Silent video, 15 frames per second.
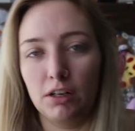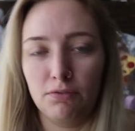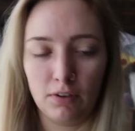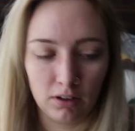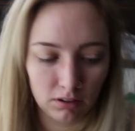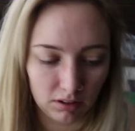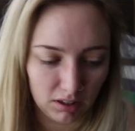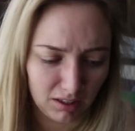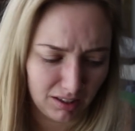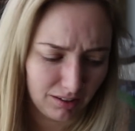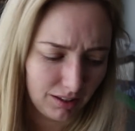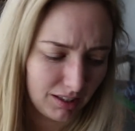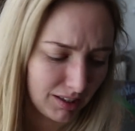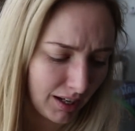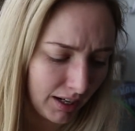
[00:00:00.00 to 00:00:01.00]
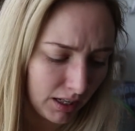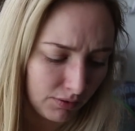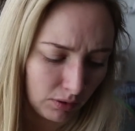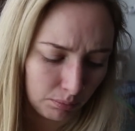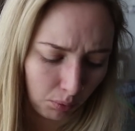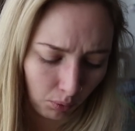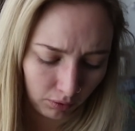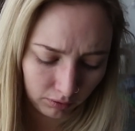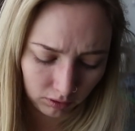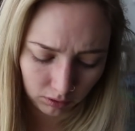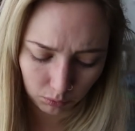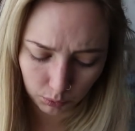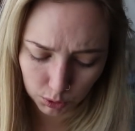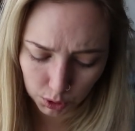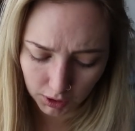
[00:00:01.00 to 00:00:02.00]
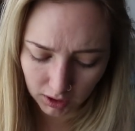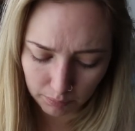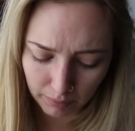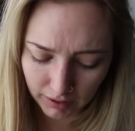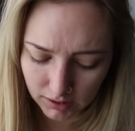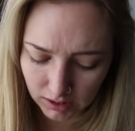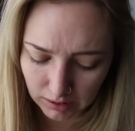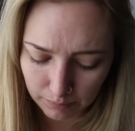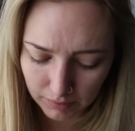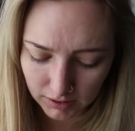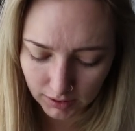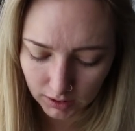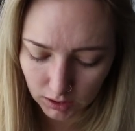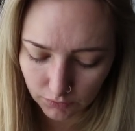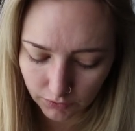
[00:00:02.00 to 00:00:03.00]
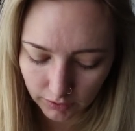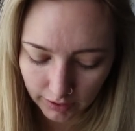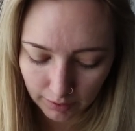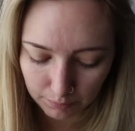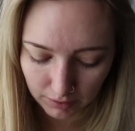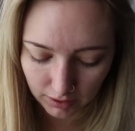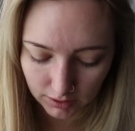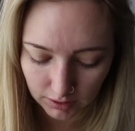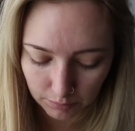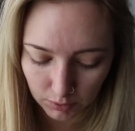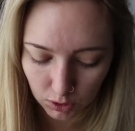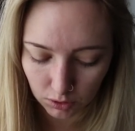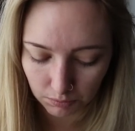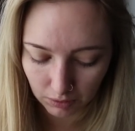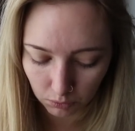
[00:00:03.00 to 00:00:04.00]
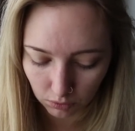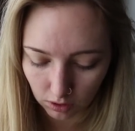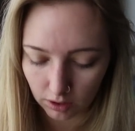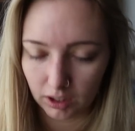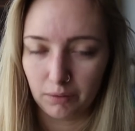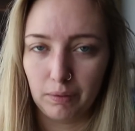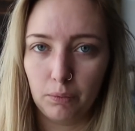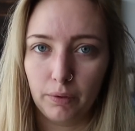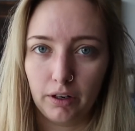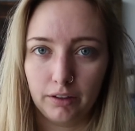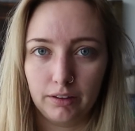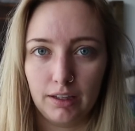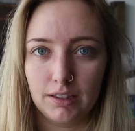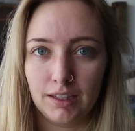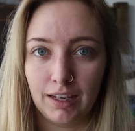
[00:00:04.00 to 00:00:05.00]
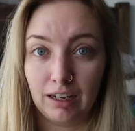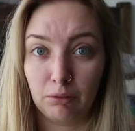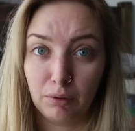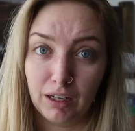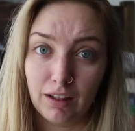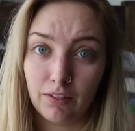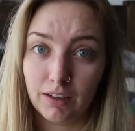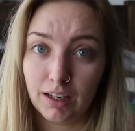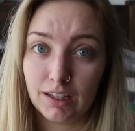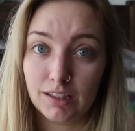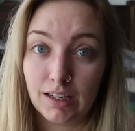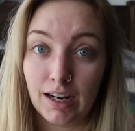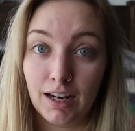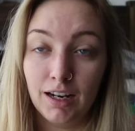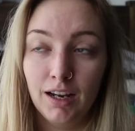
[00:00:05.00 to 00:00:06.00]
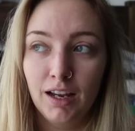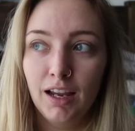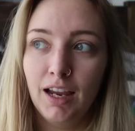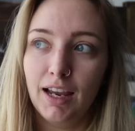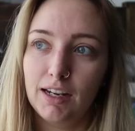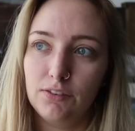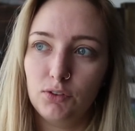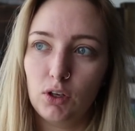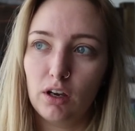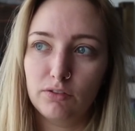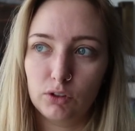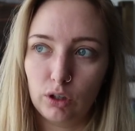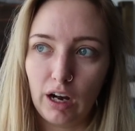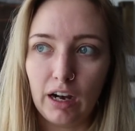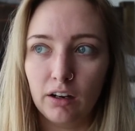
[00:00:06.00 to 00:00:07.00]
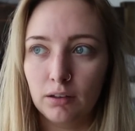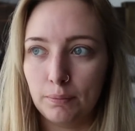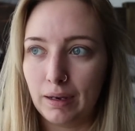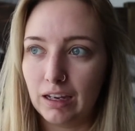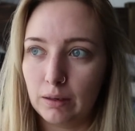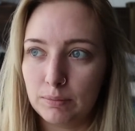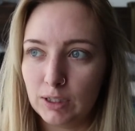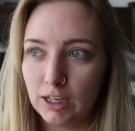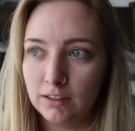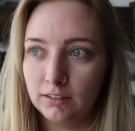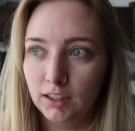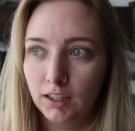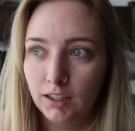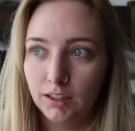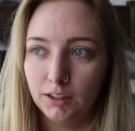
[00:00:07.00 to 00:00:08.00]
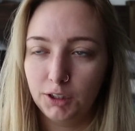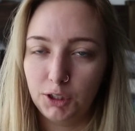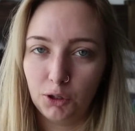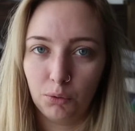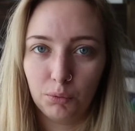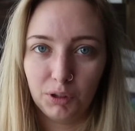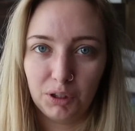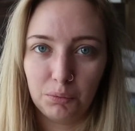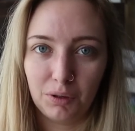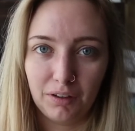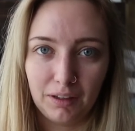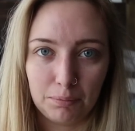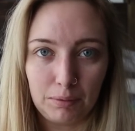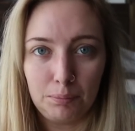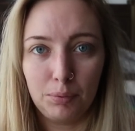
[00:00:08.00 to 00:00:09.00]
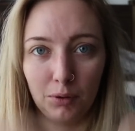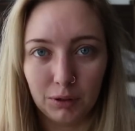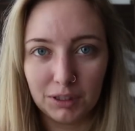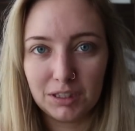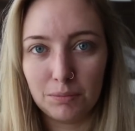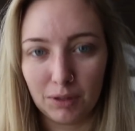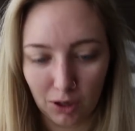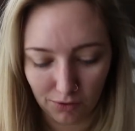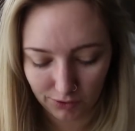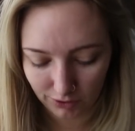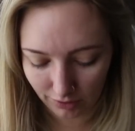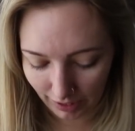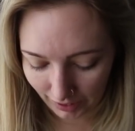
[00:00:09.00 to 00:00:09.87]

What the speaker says: I felt is kind of important when trying to pick sleepy sets for that, because I'm assuming we're all going to be wearing these getting ready the next day, and if you have your hair and makeup done, you don't really want to like be pulling something over your